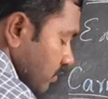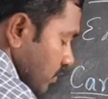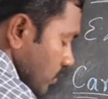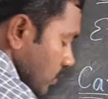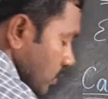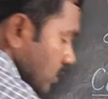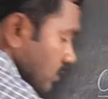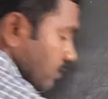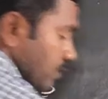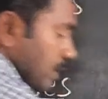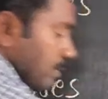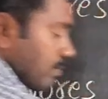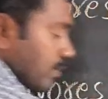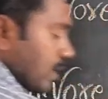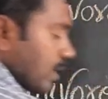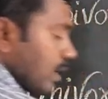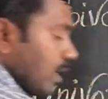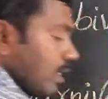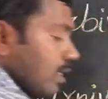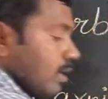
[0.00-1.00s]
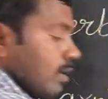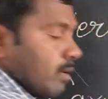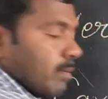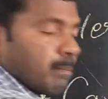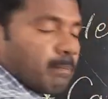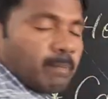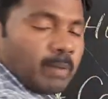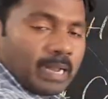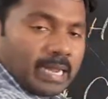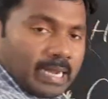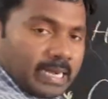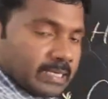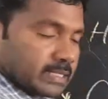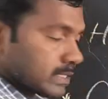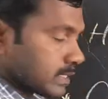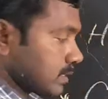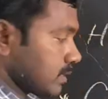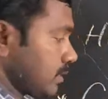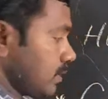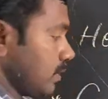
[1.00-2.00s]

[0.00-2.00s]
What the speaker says: fruits from the plants.